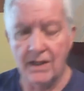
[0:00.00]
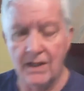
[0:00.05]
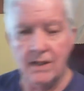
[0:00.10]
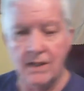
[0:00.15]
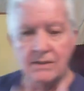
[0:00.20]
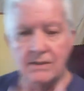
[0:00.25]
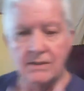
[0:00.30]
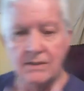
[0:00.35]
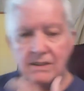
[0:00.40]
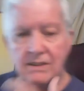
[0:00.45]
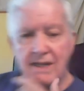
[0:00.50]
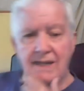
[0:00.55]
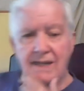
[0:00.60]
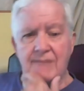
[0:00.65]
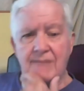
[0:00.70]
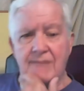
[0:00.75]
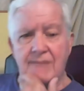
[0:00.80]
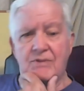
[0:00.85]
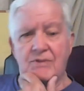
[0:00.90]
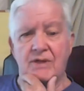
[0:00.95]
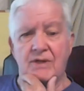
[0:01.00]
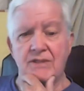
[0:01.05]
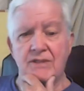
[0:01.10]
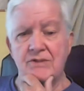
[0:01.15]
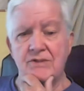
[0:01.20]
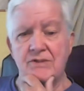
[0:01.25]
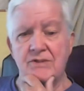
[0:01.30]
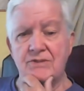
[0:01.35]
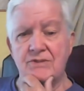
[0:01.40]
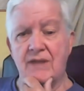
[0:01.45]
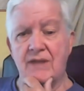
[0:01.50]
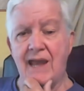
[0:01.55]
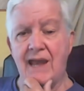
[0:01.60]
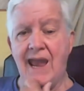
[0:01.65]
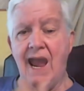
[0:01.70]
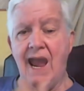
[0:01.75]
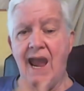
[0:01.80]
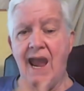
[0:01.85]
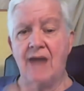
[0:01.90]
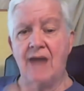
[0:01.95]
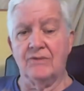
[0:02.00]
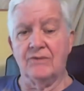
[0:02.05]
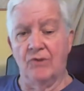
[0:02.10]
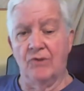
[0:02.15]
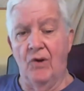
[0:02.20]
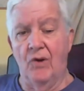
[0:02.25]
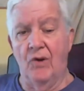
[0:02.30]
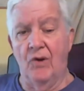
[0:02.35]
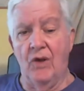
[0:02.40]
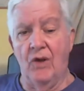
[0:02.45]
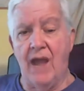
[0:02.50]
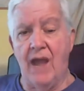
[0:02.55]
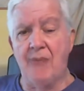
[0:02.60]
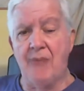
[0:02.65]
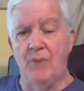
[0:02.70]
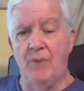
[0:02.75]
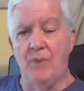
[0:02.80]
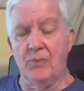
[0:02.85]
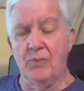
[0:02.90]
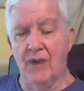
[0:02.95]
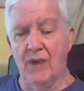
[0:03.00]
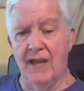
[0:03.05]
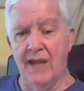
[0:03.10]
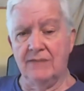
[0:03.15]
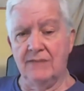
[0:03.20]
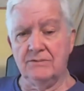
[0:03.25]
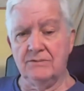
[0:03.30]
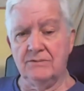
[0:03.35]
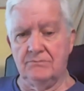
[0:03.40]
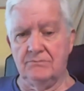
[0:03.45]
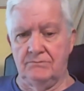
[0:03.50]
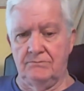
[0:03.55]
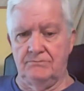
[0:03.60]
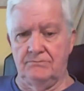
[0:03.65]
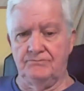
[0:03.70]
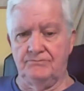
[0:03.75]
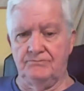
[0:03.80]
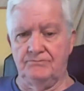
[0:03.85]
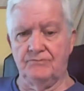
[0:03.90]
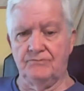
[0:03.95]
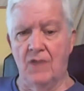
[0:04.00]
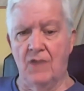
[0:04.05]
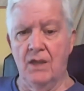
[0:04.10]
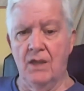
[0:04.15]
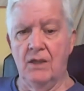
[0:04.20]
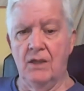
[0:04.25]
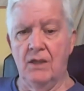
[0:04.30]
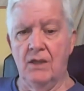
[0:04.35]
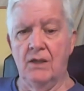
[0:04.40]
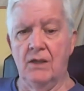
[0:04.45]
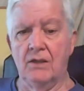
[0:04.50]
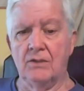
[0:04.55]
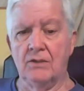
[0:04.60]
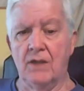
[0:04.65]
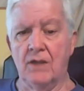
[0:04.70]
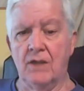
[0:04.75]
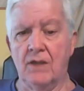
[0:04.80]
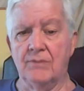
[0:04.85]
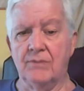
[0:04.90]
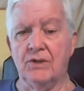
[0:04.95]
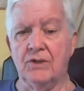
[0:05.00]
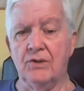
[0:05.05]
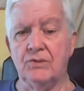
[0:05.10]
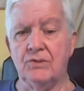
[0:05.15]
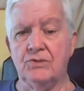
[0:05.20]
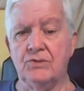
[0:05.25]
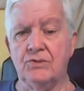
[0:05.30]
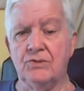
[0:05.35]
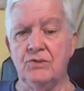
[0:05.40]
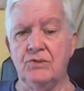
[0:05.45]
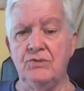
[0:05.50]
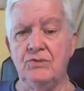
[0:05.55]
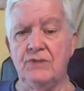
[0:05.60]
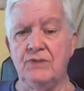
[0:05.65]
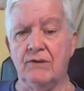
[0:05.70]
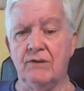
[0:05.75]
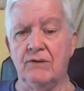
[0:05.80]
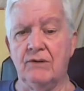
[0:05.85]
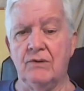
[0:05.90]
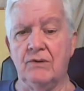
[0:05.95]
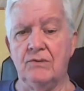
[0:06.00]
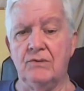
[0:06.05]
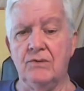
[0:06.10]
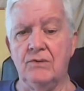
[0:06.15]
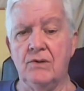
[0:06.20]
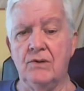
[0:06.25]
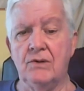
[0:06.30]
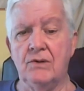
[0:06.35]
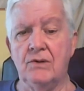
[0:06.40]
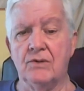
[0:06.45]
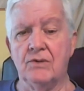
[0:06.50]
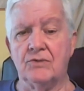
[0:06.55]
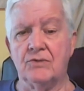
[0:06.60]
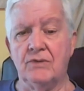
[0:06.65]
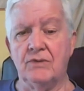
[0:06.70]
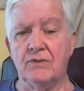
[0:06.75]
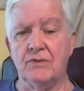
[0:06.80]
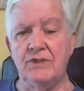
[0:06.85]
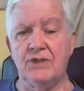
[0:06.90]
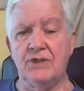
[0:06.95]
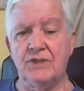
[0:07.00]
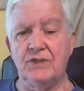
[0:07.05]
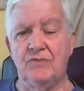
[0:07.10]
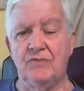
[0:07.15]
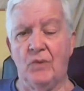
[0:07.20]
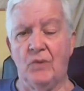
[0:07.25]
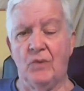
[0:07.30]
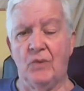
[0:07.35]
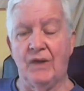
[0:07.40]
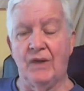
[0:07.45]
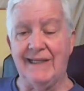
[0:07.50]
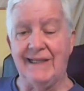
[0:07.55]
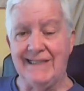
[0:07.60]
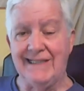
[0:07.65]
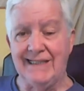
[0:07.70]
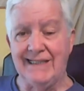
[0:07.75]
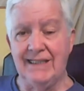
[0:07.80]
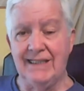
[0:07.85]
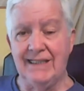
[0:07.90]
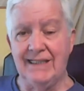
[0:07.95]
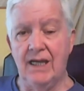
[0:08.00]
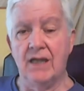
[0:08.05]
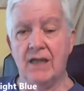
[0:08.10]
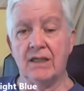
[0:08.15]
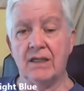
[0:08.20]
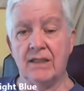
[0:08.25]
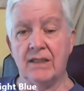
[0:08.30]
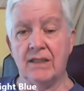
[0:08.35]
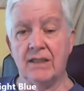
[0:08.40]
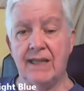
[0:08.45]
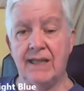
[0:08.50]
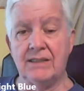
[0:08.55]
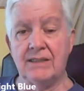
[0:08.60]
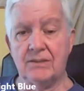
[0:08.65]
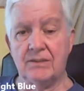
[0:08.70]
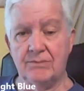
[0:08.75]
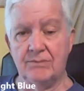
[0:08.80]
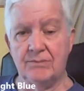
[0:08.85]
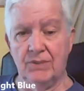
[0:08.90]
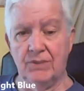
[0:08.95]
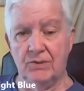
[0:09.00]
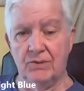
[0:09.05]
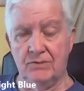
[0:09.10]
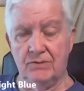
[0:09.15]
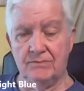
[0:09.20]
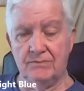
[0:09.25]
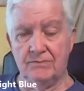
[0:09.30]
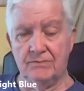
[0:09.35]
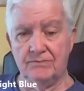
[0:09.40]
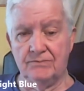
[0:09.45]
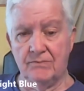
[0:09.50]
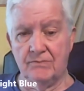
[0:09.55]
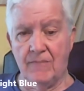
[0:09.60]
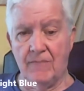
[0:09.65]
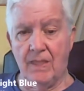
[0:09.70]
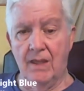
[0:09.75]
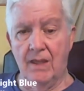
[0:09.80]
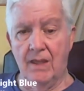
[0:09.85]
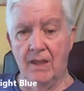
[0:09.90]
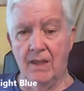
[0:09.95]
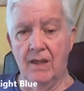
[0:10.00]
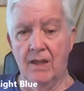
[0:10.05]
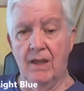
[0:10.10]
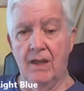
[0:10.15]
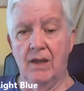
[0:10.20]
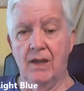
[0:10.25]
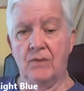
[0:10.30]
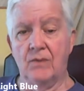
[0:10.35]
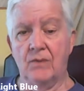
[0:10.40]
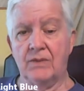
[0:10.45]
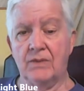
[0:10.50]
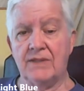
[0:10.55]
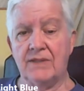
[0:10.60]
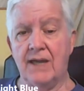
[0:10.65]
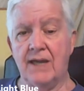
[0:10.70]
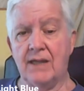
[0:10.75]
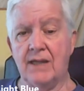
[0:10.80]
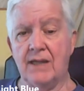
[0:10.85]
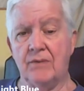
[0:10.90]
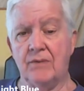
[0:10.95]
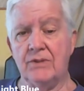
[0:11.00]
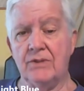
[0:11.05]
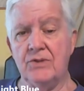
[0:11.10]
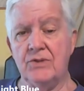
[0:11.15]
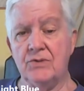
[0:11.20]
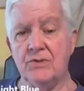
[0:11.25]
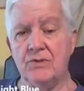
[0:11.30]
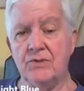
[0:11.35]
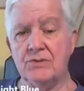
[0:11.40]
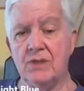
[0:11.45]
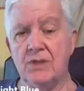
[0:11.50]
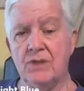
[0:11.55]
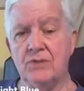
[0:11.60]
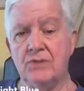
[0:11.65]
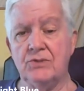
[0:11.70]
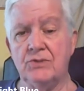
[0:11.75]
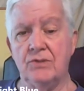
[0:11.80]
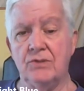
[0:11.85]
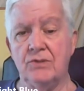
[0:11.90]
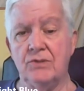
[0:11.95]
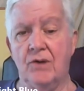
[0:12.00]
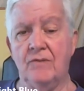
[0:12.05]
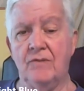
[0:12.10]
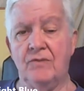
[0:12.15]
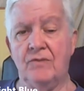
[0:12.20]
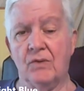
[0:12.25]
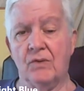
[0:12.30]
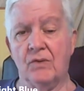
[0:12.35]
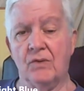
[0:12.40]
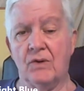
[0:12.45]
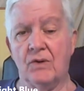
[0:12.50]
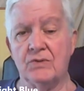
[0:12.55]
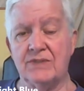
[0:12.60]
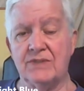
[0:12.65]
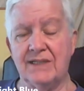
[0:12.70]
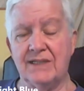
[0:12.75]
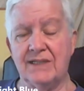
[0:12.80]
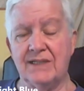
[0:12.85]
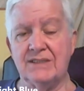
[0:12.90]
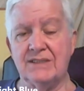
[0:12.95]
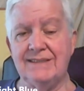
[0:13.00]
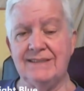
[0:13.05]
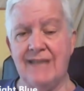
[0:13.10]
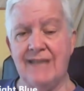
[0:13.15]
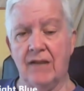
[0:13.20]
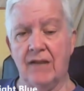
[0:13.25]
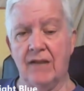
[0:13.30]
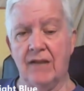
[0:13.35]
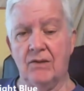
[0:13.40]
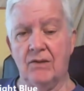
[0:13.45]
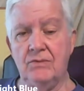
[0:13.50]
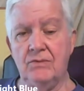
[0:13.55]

Today I'm going to use, they're all Apple brand, number 20364E light blue. With that I will use 20406 yellow,